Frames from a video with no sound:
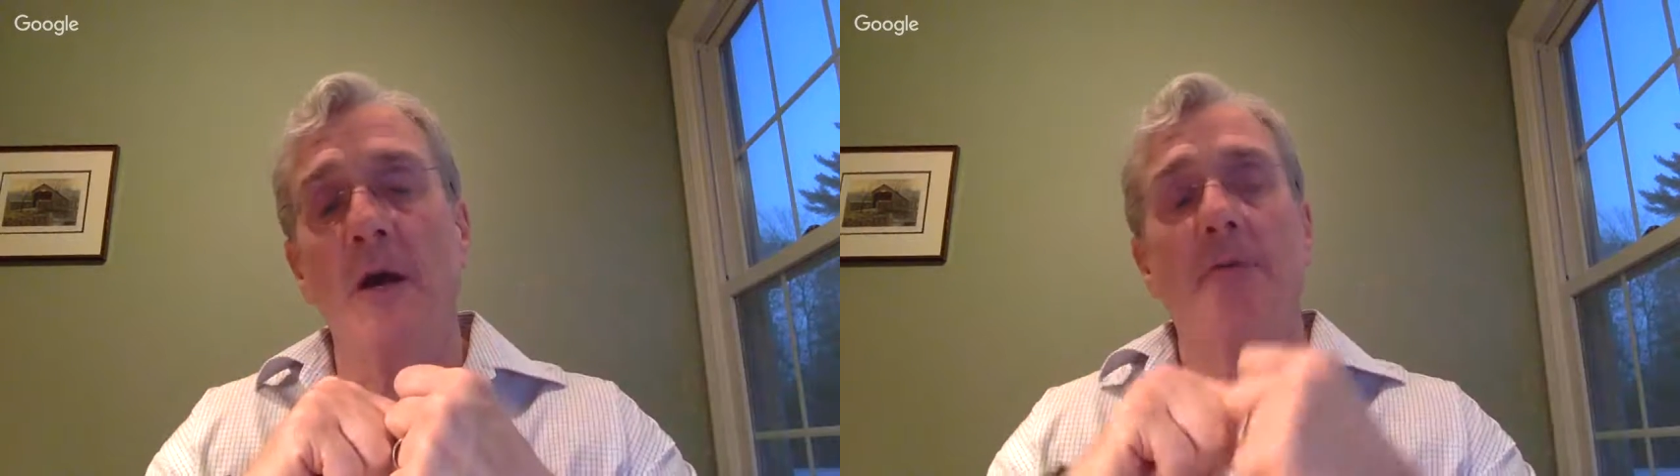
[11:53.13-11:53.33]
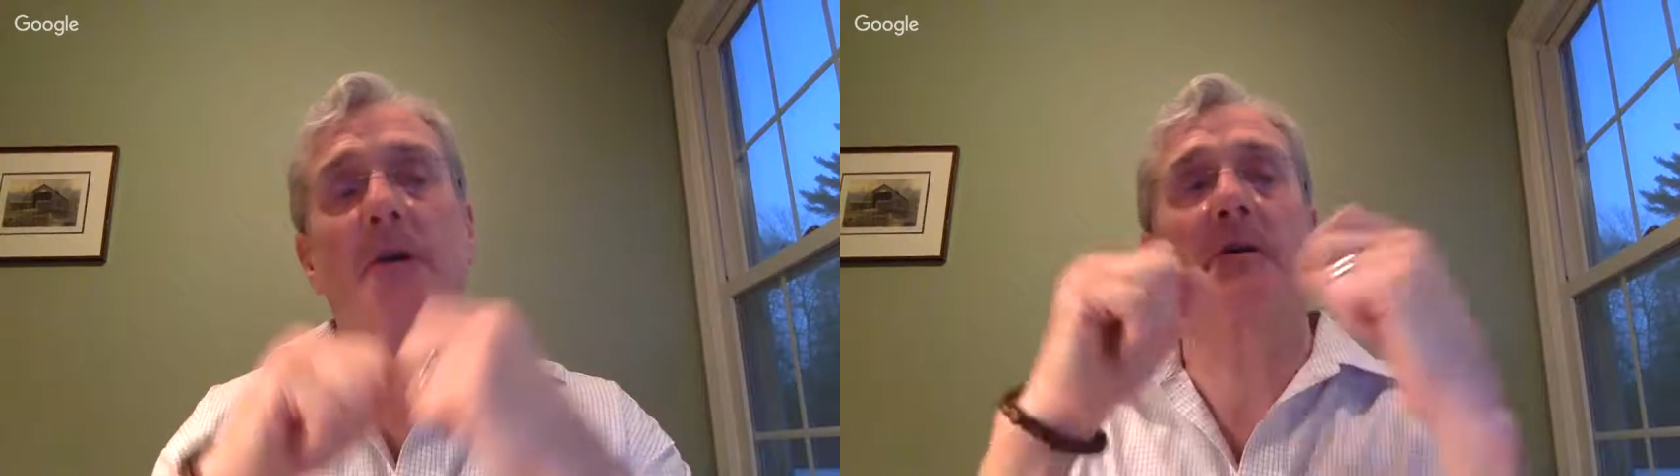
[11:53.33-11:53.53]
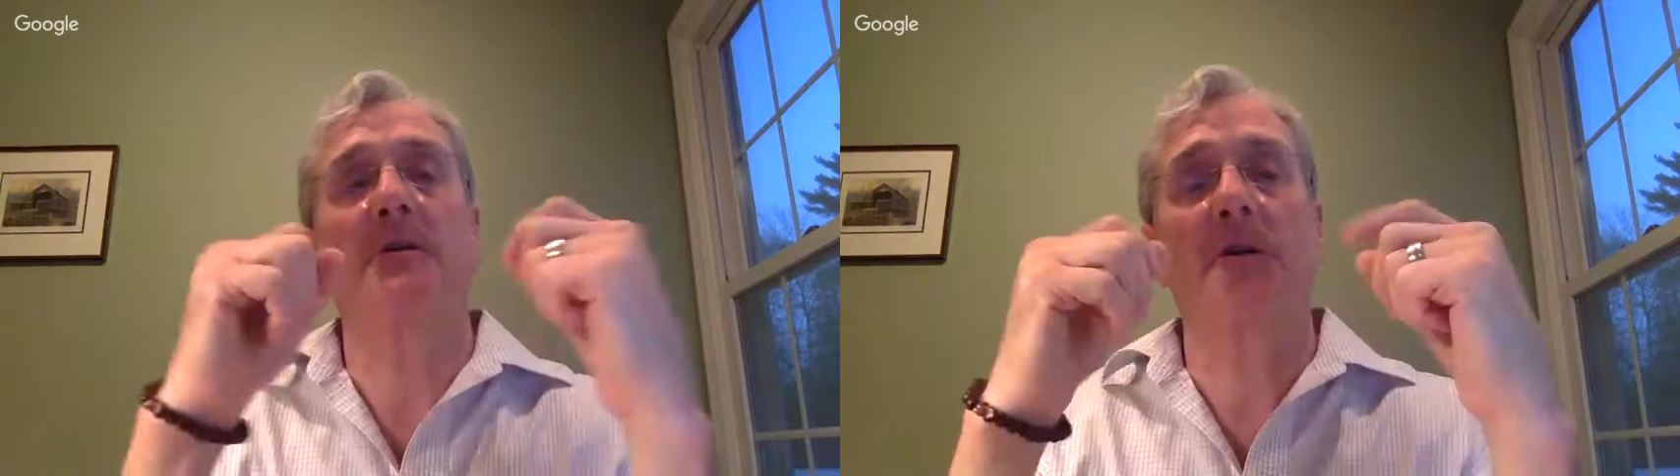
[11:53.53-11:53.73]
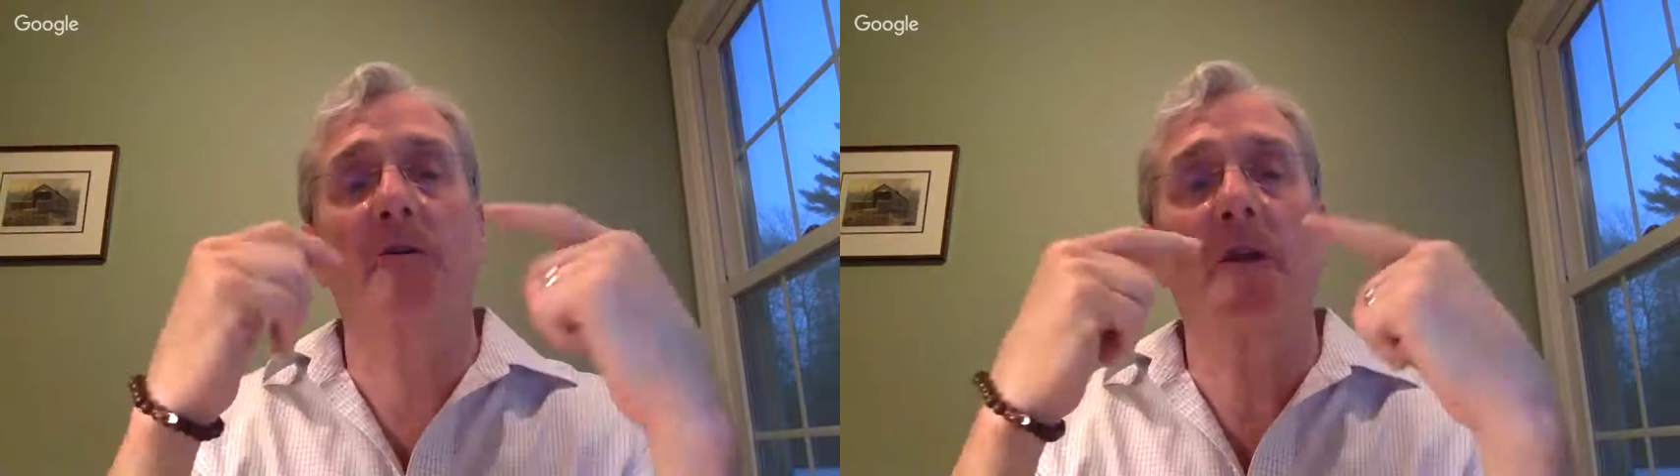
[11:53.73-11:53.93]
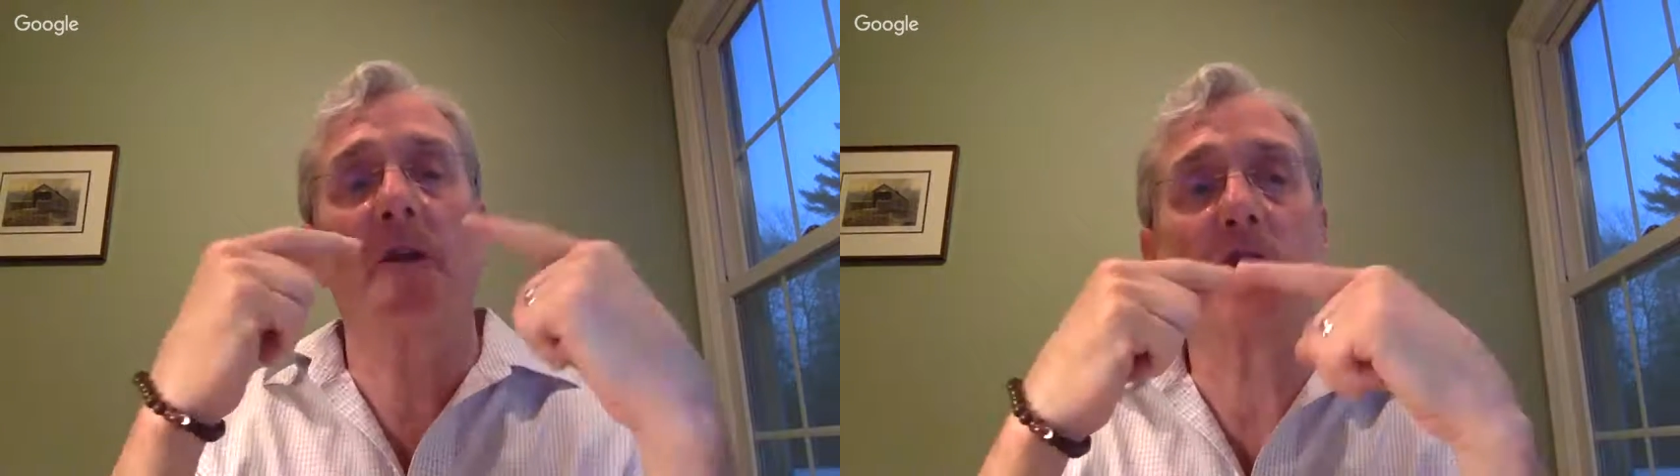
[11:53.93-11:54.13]
because they're
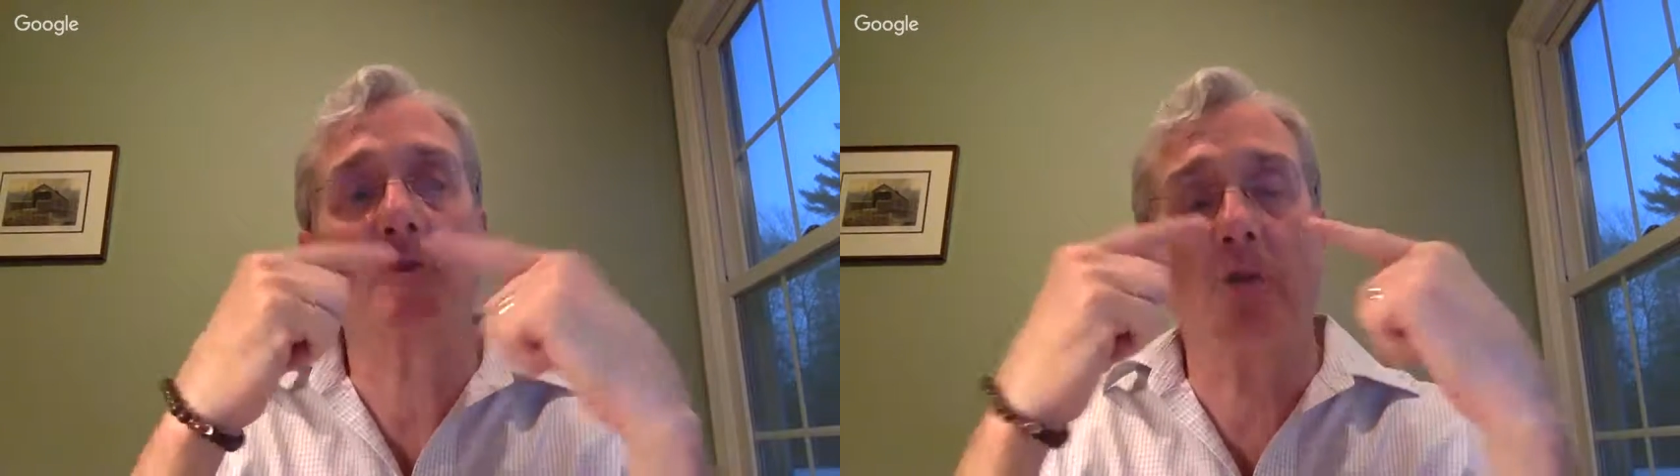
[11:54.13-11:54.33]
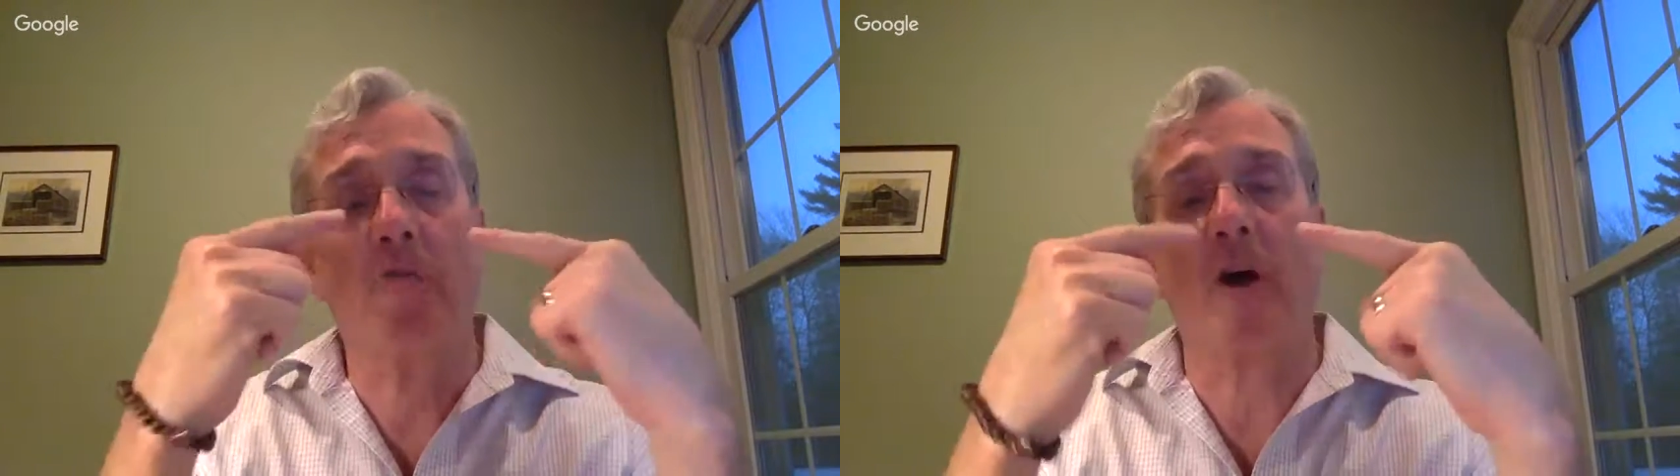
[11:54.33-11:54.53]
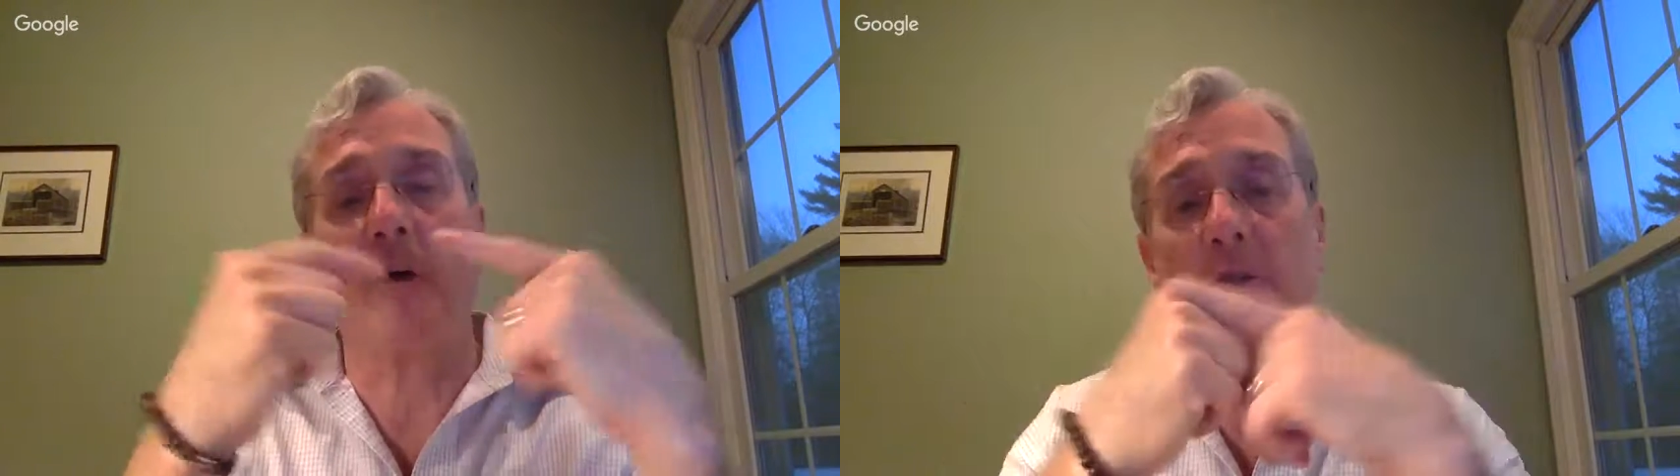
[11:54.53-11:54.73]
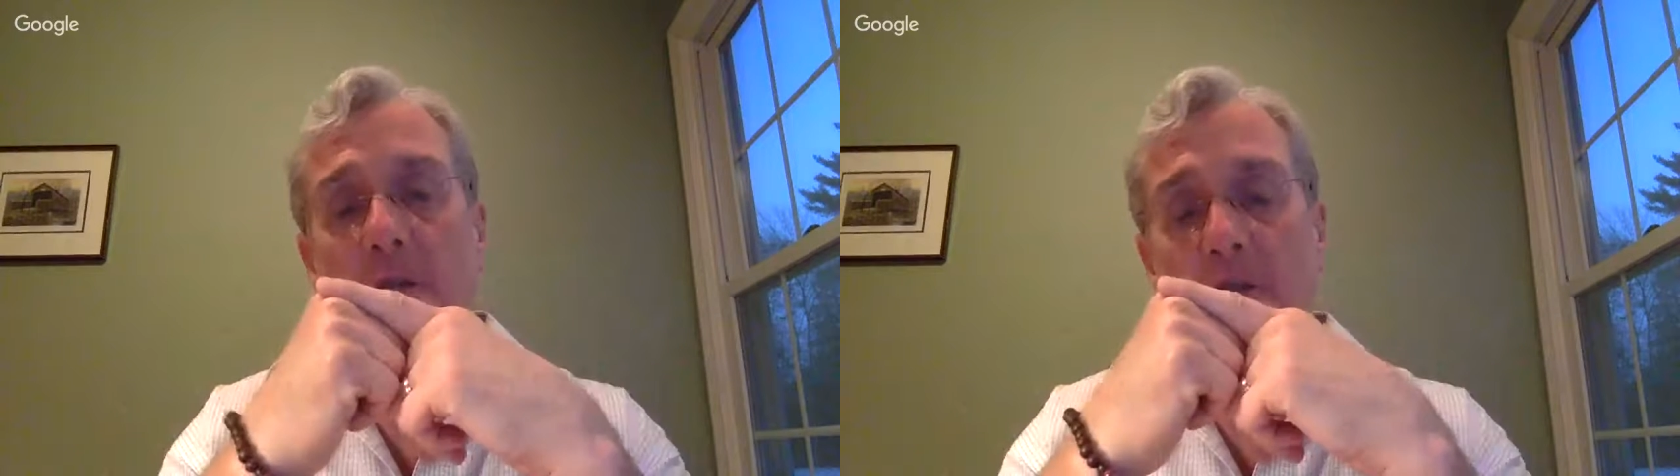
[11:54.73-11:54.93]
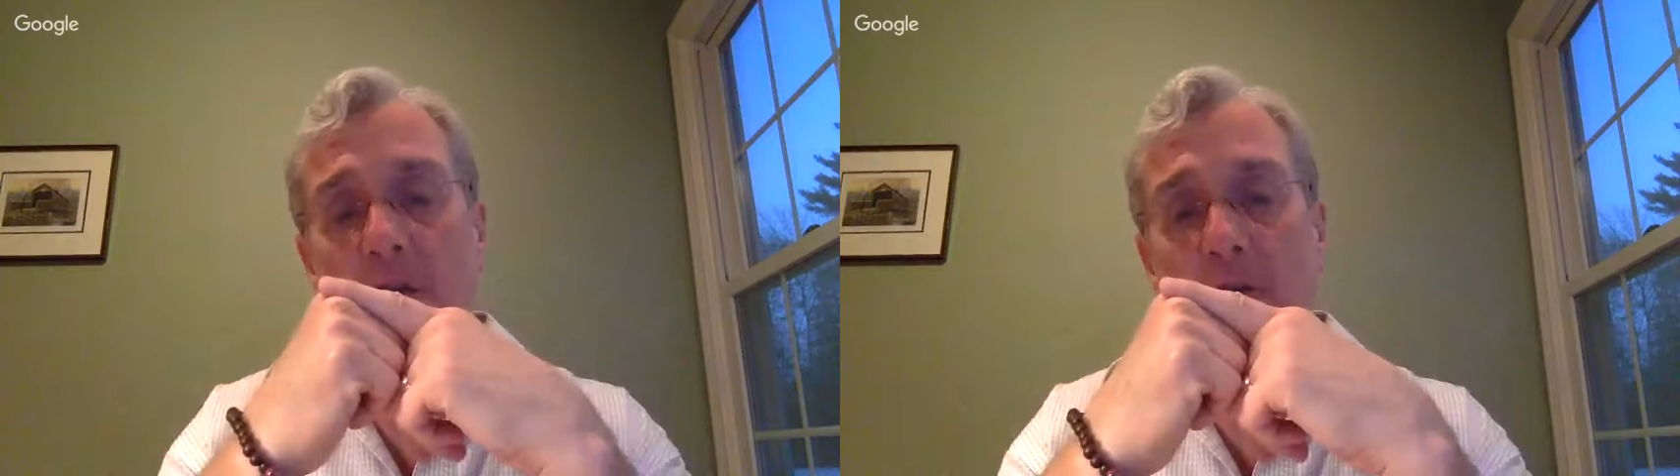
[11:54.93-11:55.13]
like strut fibers inside the